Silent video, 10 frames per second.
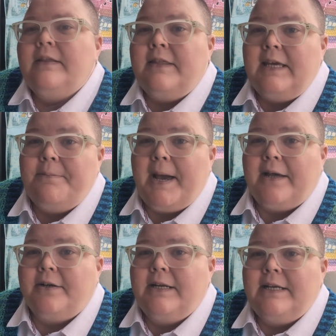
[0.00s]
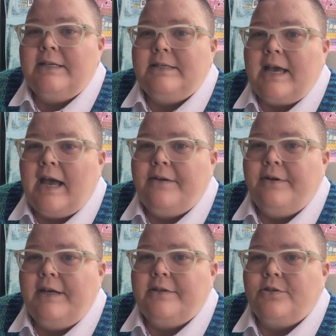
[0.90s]
the pattern is
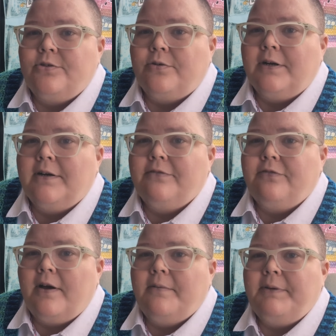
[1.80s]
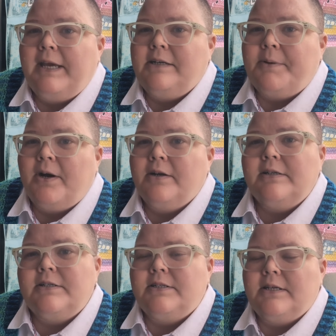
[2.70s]
Kairi and Sora from Kingdom
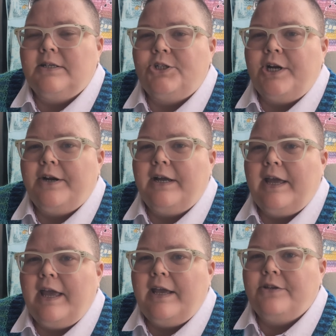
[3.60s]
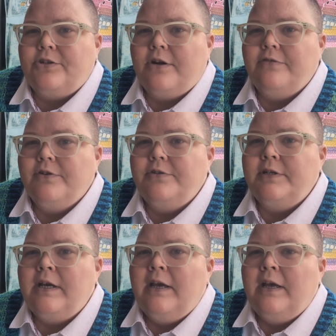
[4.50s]
Hearts sharing a starfruit.